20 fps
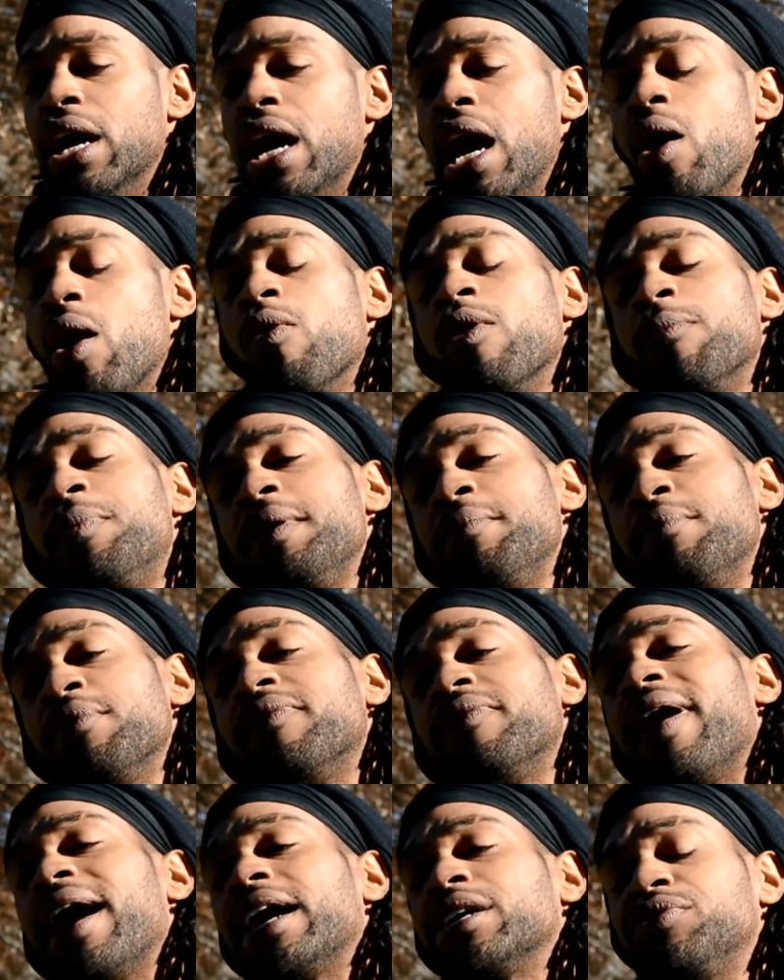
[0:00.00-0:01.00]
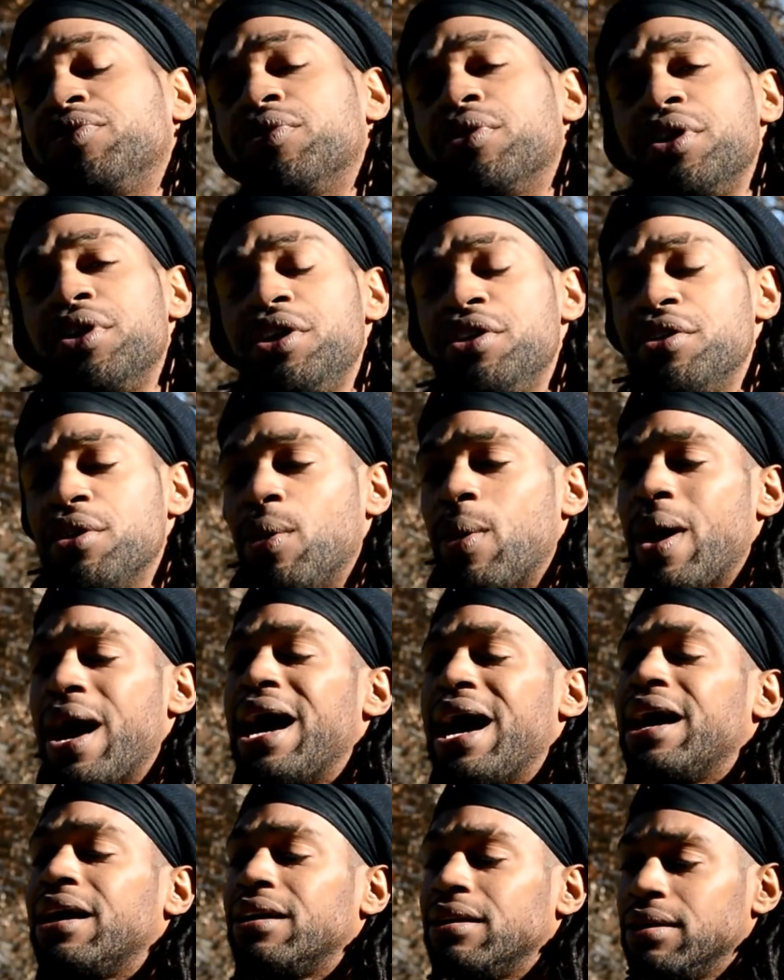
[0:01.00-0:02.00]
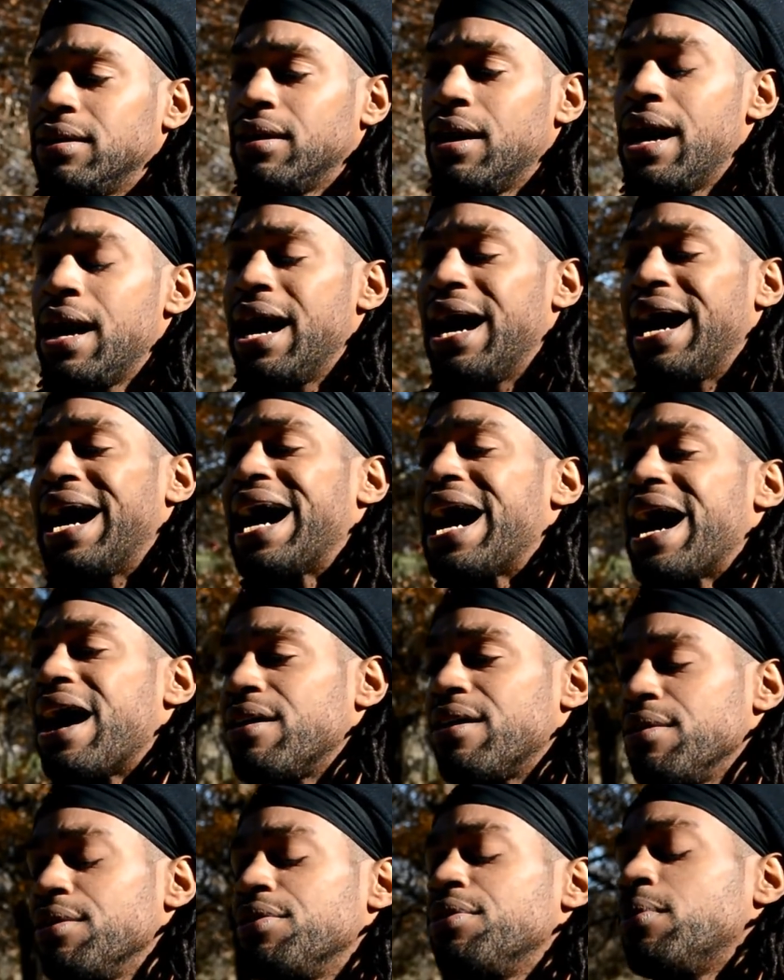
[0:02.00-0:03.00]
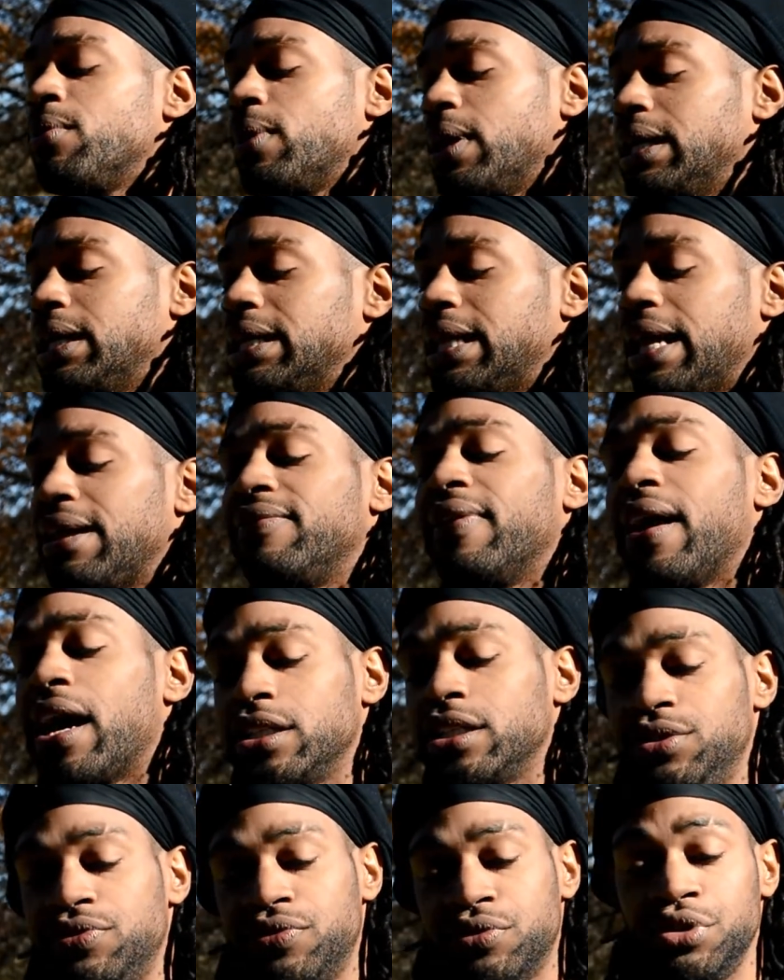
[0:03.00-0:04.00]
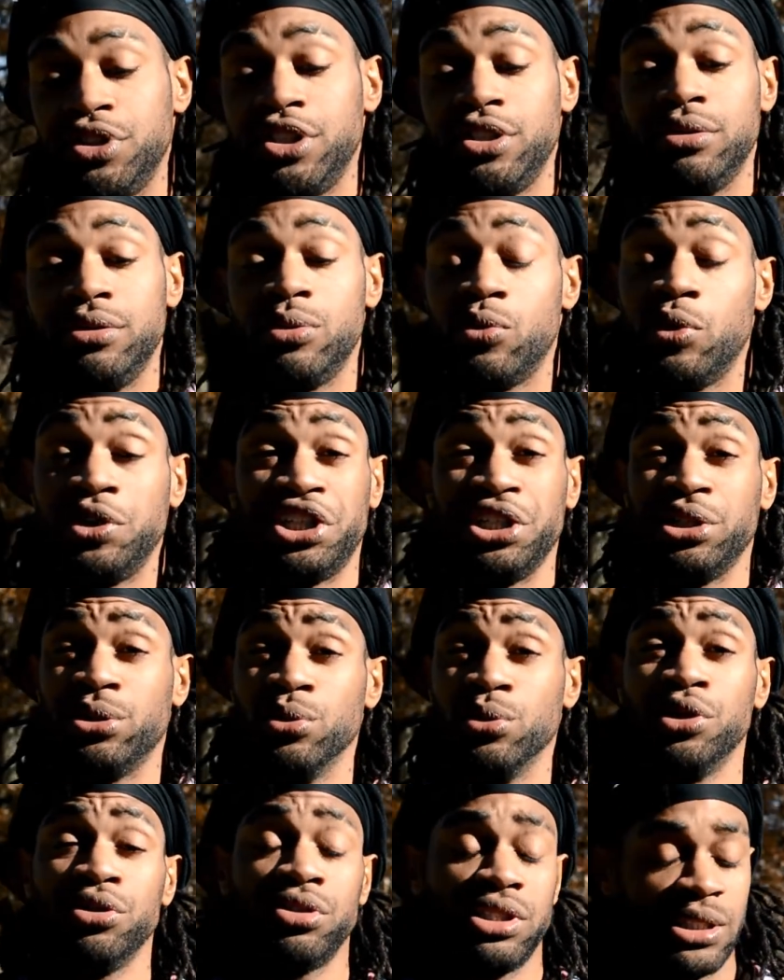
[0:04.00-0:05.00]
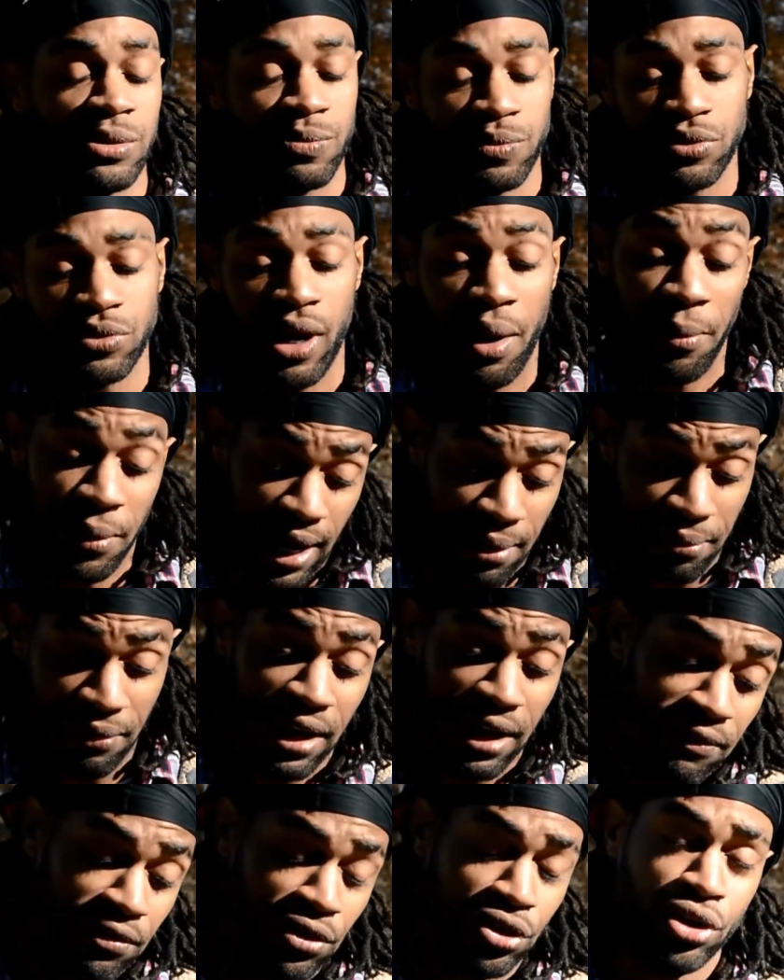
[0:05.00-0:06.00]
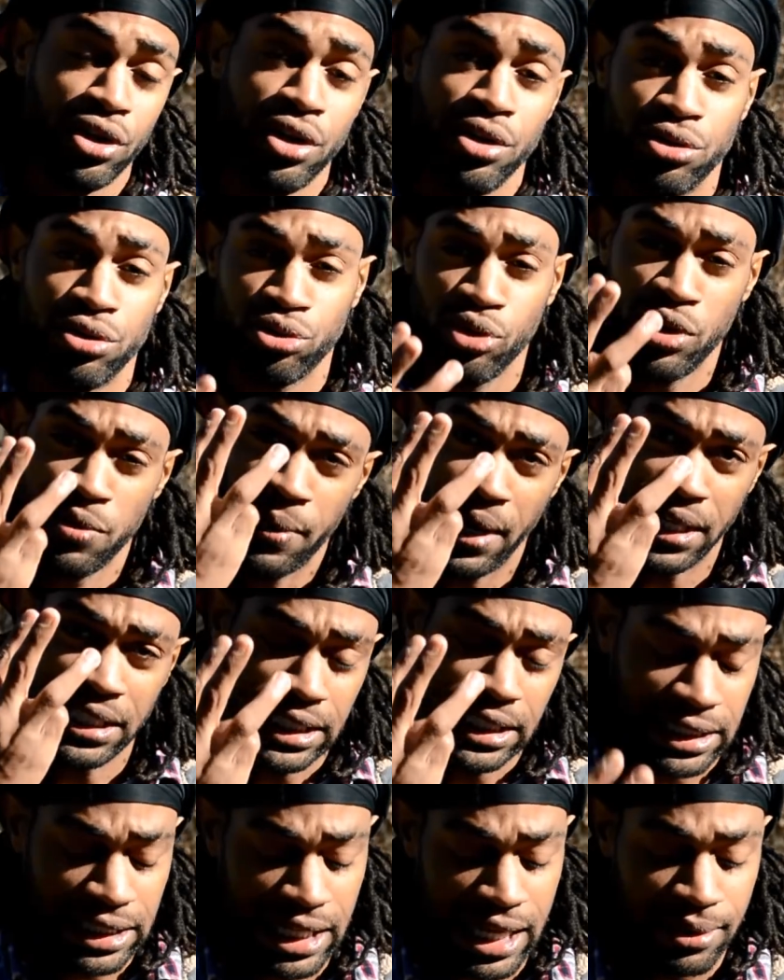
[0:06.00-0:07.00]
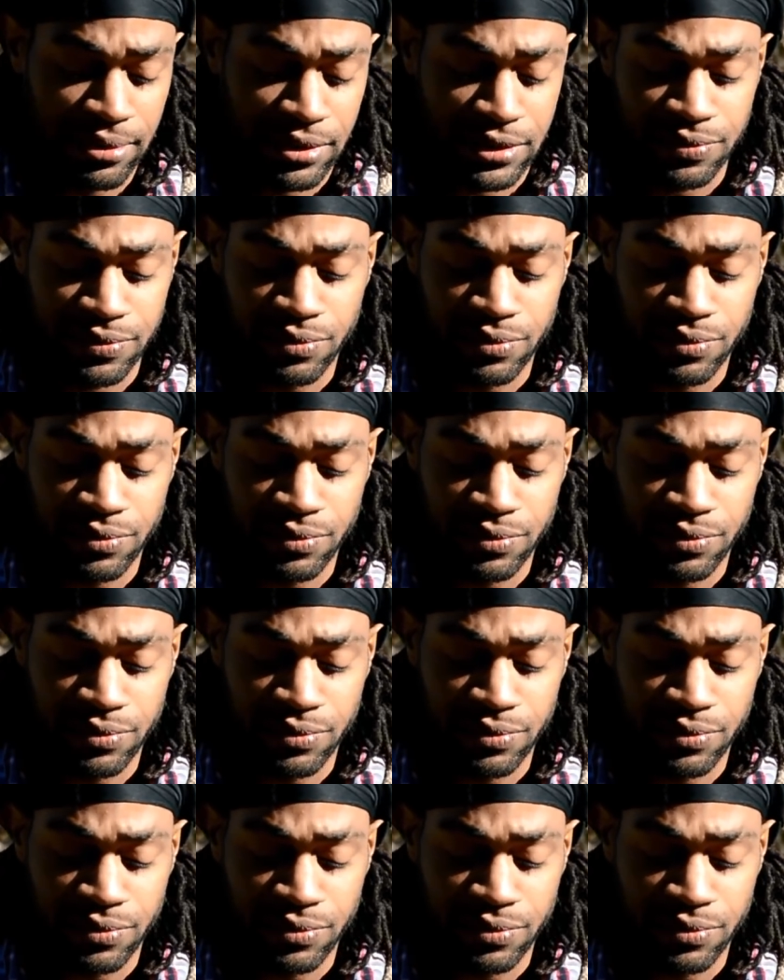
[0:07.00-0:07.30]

And when people vouch for you, you know, honor honor the way that they vouch for you, which is real simple. I'm, I'm gonna give it to you in three basic steps.